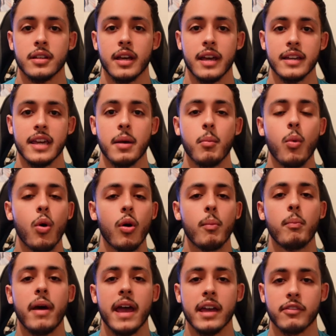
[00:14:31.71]
and get more
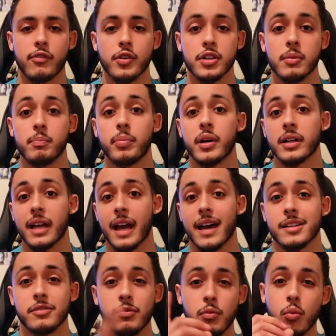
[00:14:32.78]
bang for your buck
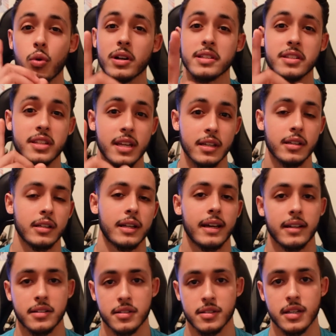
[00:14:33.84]
out of one singular
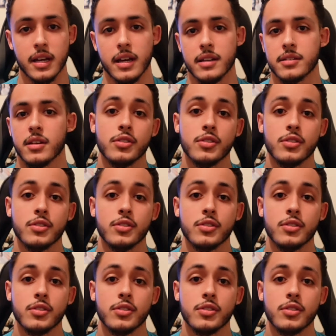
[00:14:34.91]
exercise.